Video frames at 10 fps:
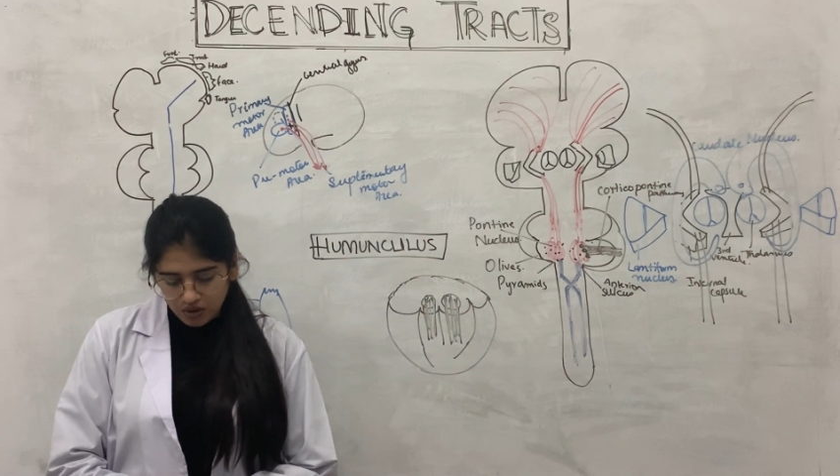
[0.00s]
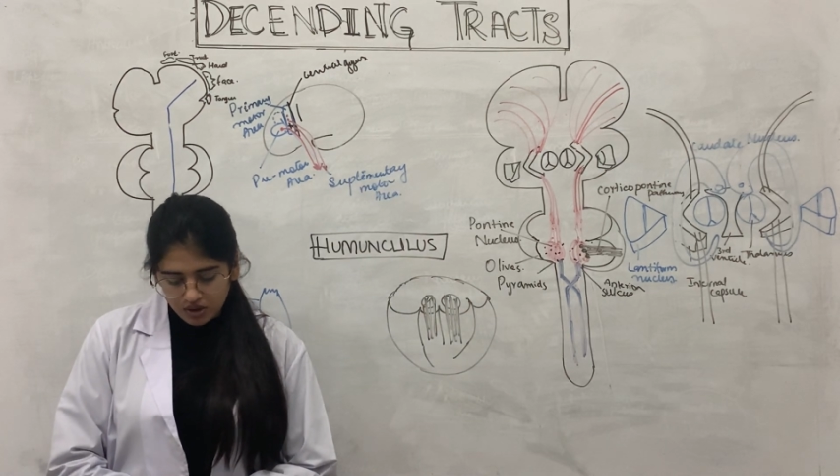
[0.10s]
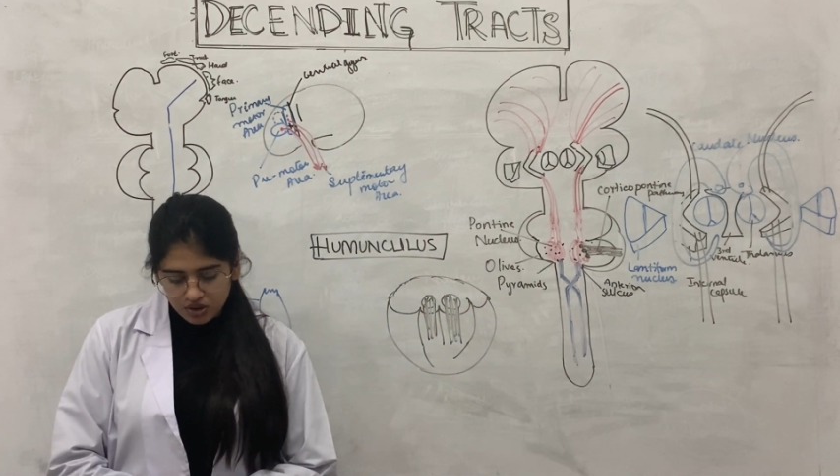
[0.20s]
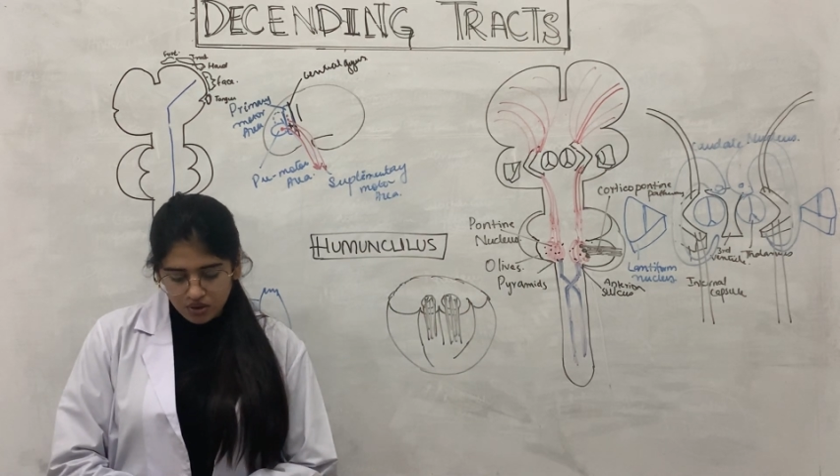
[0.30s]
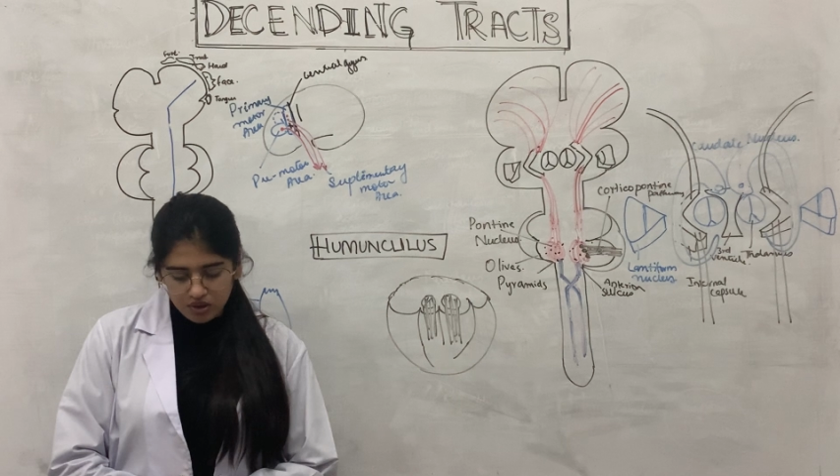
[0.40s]

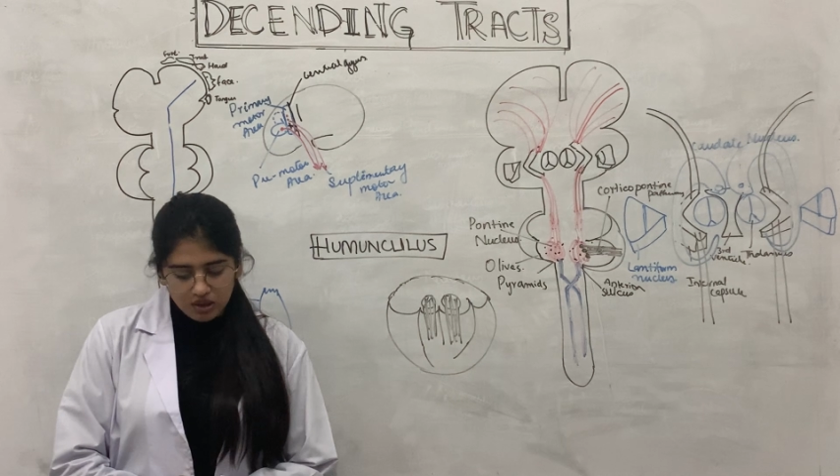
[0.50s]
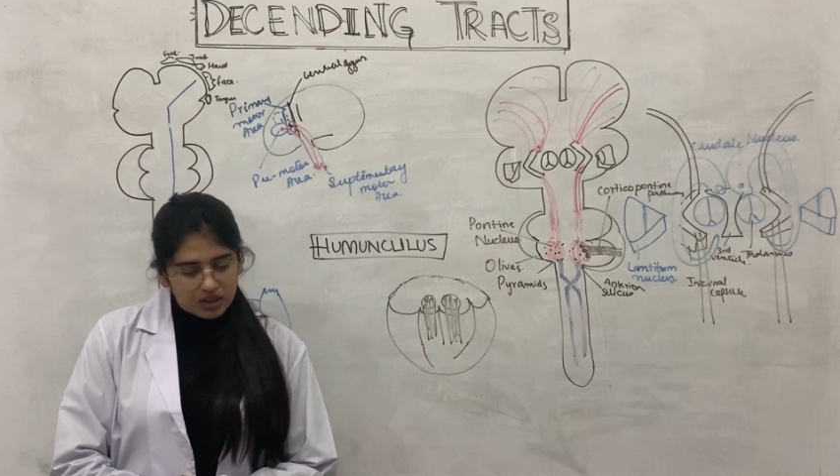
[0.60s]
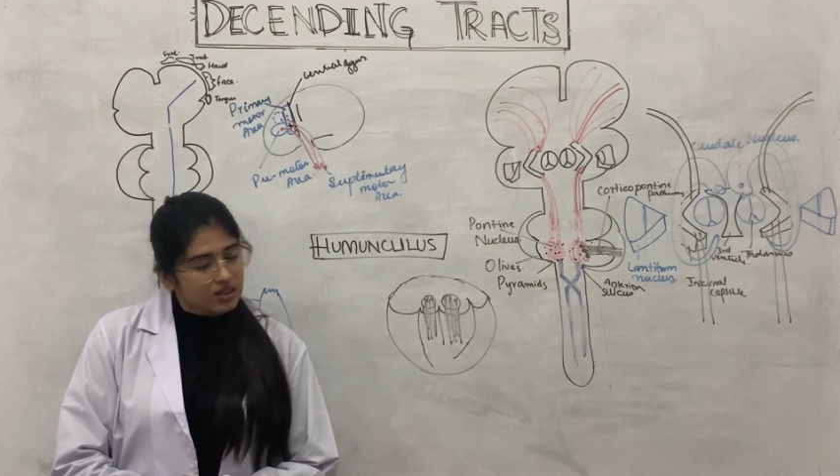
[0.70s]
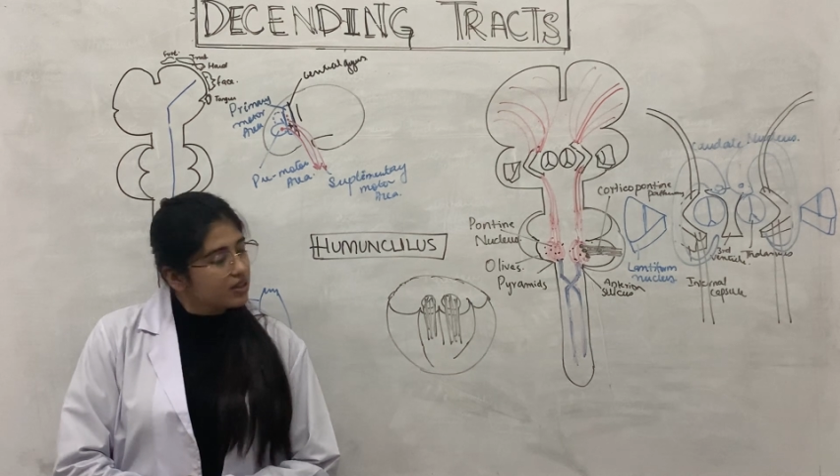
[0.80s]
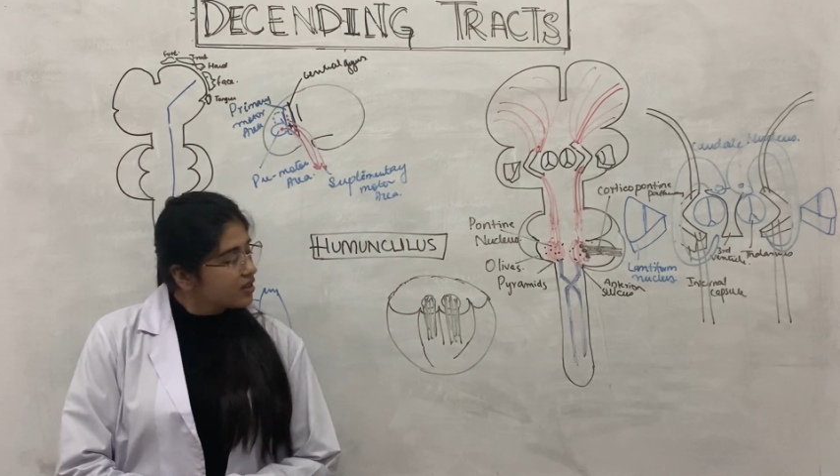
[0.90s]
also
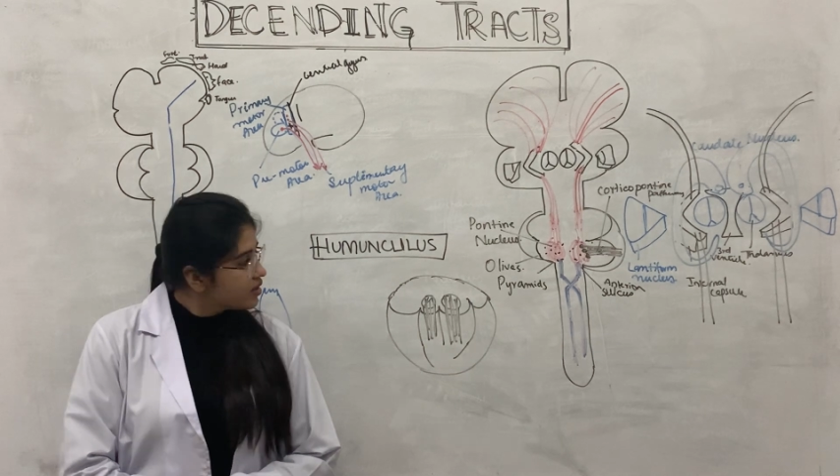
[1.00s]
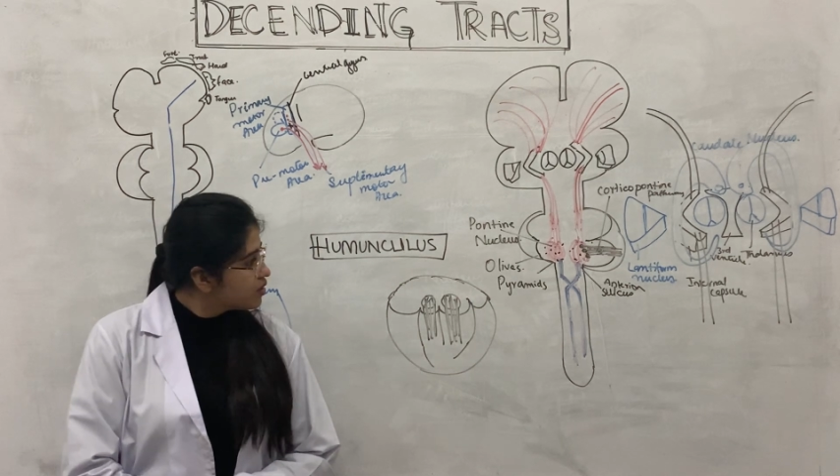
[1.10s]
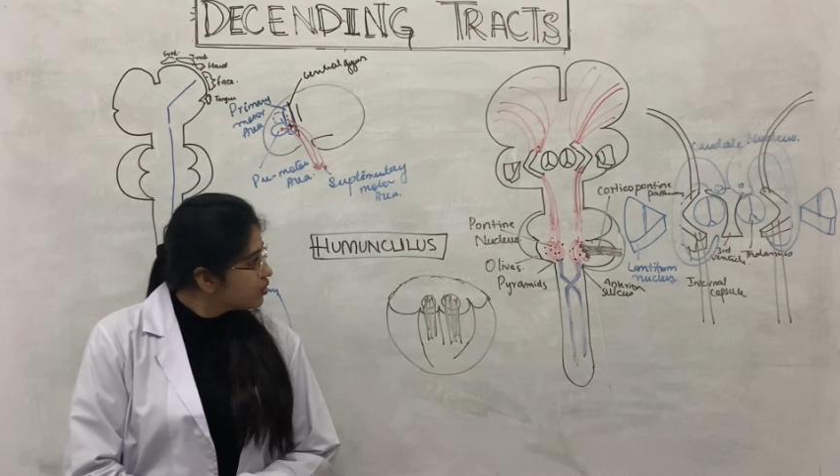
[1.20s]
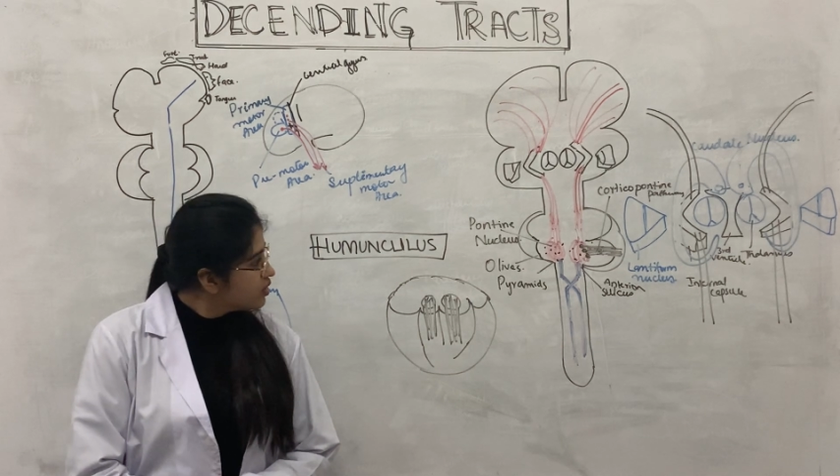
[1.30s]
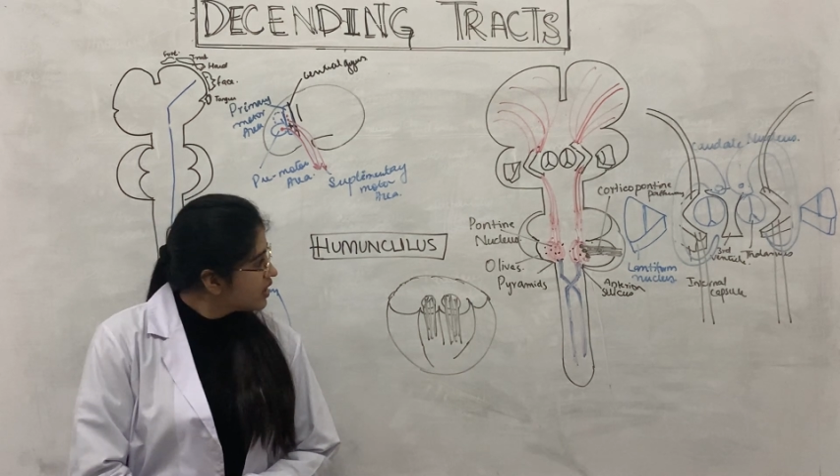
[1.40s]

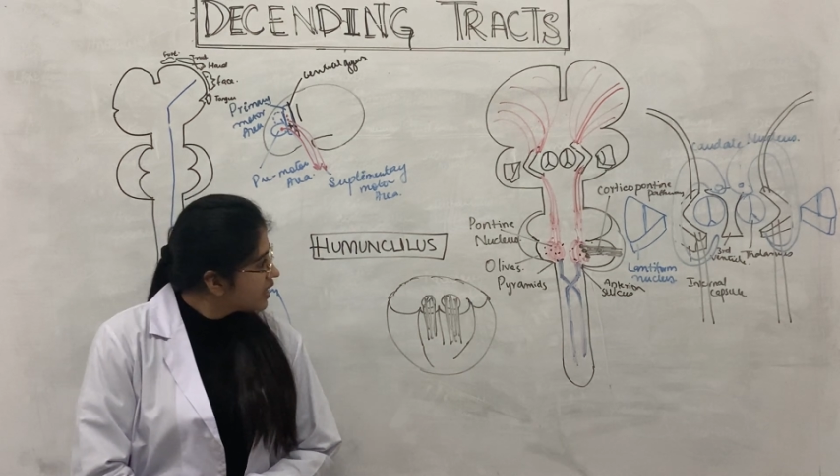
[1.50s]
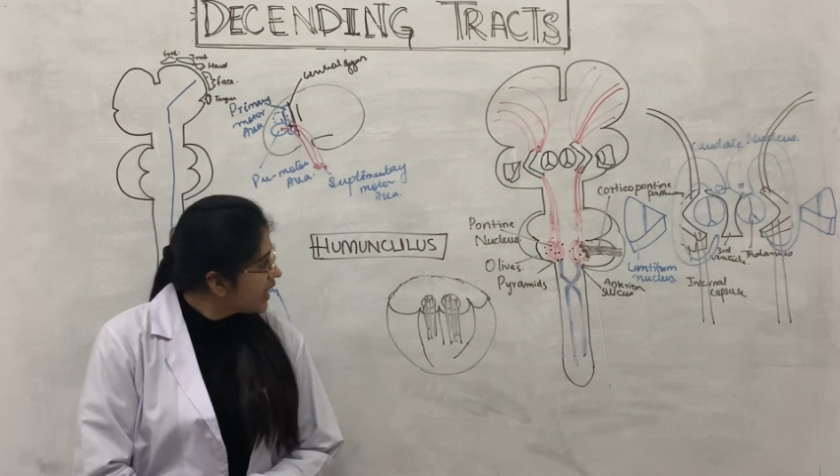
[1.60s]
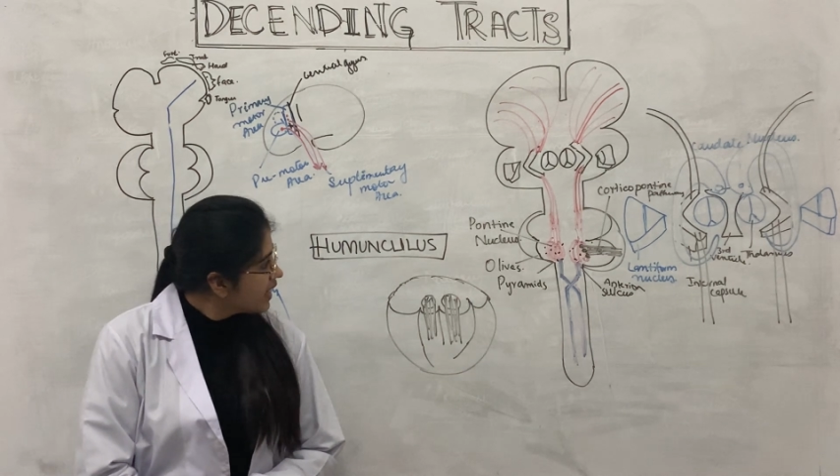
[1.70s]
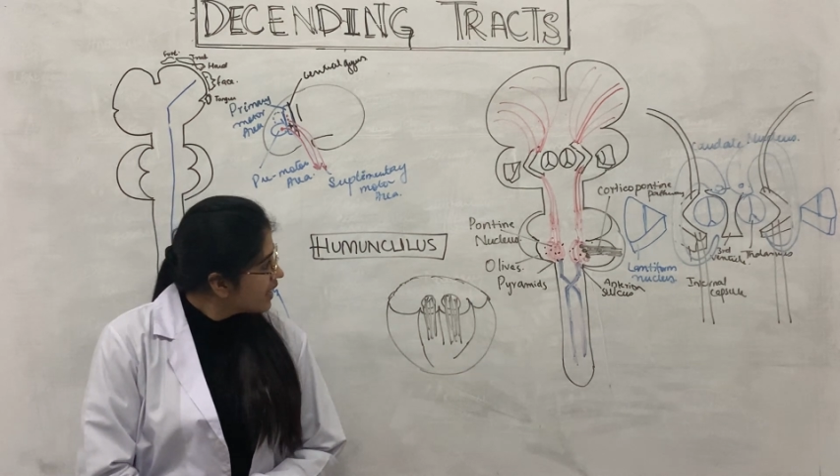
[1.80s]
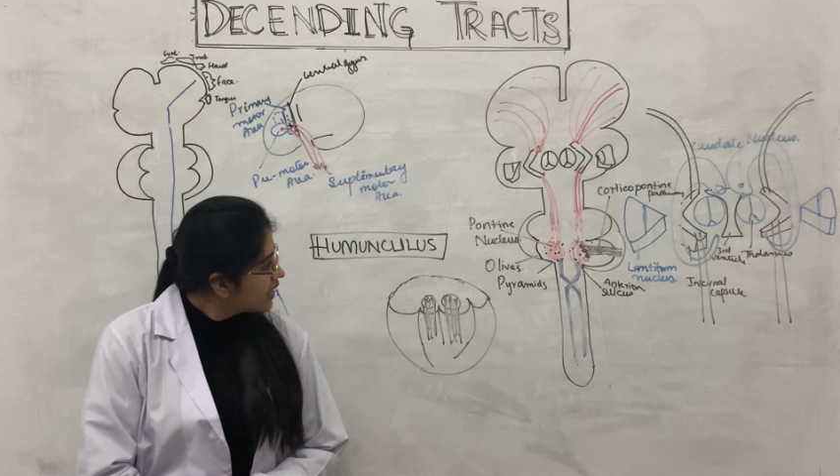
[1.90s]
do the thing